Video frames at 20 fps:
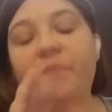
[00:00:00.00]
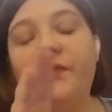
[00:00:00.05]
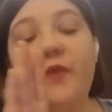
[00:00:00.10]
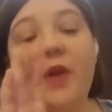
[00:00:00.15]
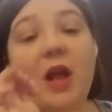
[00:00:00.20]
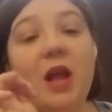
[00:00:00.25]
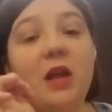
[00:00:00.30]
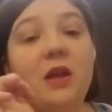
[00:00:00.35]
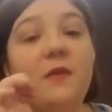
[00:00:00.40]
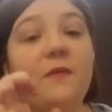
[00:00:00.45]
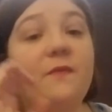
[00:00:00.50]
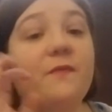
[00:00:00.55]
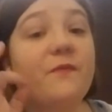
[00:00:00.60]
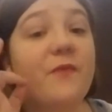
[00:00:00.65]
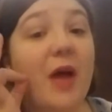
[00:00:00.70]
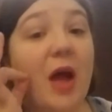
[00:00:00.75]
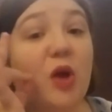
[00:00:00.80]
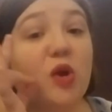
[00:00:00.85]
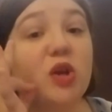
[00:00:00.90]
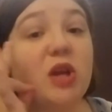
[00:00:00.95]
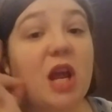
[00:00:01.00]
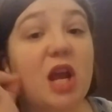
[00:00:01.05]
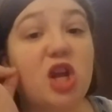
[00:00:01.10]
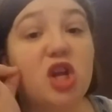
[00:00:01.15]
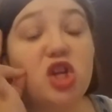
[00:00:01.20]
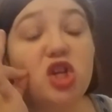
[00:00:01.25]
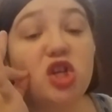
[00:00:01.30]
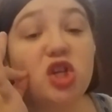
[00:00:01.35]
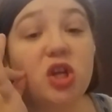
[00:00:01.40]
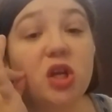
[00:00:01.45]
Faced
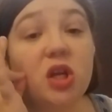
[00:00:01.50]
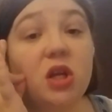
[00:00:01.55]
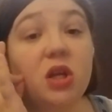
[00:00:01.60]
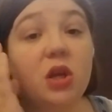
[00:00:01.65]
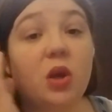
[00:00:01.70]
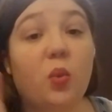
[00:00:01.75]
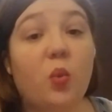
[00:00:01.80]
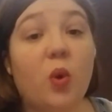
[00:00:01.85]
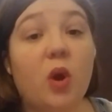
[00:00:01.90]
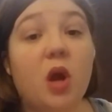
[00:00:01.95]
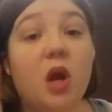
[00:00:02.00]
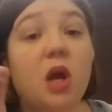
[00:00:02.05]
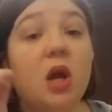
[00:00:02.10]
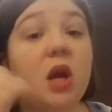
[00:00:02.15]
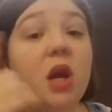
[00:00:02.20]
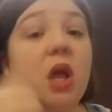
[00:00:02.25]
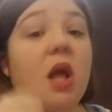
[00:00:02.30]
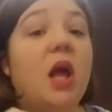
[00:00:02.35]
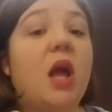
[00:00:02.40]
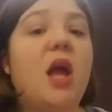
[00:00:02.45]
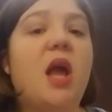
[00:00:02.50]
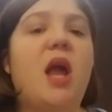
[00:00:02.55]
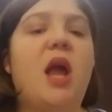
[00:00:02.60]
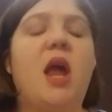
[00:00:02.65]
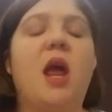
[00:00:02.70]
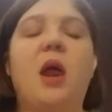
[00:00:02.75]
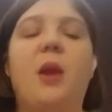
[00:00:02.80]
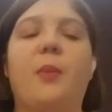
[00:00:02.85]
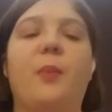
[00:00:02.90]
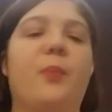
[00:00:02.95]
foundation one,
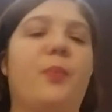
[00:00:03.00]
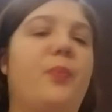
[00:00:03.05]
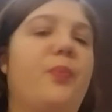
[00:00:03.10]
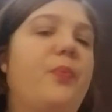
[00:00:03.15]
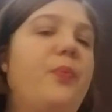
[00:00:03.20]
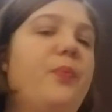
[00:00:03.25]
and